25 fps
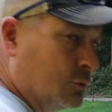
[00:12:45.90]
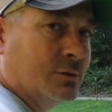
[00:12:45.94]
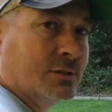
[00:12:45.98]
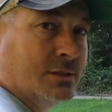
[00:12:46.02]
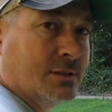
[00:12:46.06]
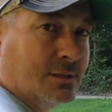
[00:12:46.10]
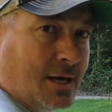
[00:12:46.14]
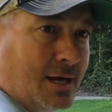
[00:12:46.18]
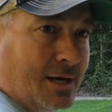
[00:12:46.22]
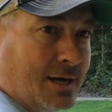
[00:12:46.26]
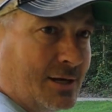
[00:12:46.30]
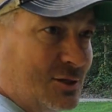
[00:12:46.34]

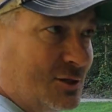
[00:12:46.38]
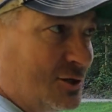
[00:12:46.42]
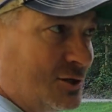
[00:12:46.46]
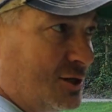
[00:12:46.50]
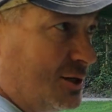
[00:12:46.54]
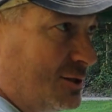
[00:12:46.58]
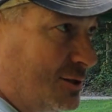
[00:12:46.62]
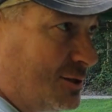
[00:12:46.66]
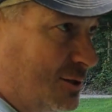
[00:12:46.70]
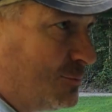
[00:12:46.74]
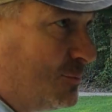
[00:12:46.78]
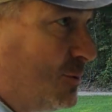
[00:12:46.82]
stage.
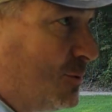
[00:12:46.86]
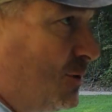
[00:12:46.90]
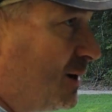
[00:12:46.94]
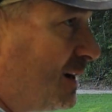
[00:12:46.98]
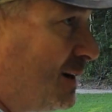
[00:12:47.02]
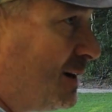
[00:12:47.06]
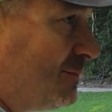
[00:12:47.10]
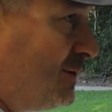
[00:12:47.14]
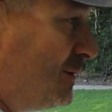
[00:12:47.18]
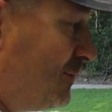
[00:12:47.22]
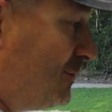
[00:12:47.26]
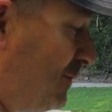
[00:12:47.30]
This is what
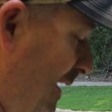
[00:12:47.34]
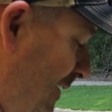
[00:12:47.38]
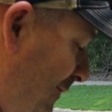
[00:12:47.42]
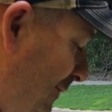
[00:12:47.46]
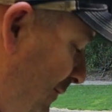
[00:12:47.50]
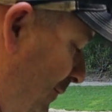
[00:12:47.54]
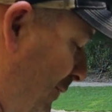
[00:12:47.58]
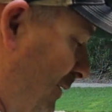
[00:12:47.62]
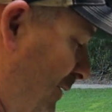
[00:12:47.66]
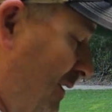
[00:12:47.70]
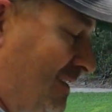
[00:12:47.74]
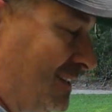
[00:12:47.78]
I've been waiting
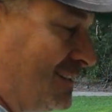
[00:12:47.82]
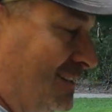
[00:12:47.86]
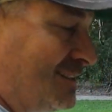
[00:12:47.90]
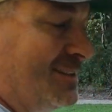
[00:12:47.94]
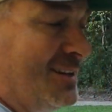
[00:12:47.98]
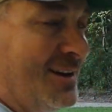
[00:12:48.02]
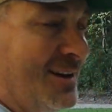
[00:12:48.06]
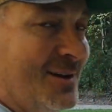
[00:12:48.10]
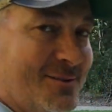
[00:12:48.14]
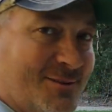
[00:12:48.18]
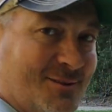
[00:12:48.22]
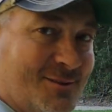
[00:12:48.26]
for. This is
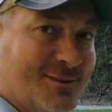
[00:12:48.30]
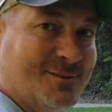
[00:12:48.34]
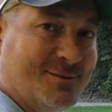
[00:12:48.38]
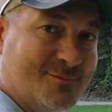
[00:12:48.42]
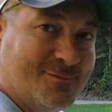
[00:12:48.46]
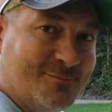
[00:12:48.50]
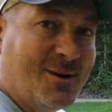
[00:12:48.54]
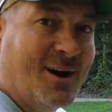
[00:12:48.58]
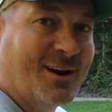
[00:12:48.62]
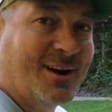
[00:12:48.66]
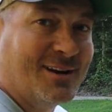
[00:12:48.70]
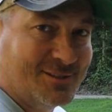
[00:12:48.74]

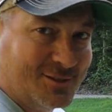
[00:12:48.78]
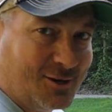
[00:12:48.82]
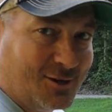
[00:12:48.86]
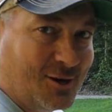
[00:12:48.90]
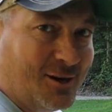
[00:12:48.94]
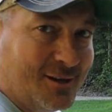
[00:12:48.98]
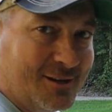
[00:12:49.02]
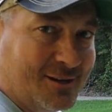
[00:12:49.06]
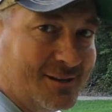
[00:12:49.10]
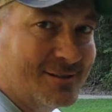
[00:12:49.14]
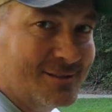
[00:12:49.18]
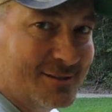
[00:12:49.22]
the money
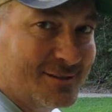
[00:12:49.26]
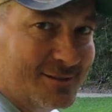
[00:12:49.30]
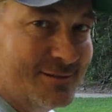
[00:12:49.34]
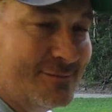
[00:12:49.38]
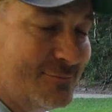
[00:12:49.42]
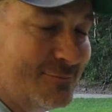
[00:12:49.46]
shot is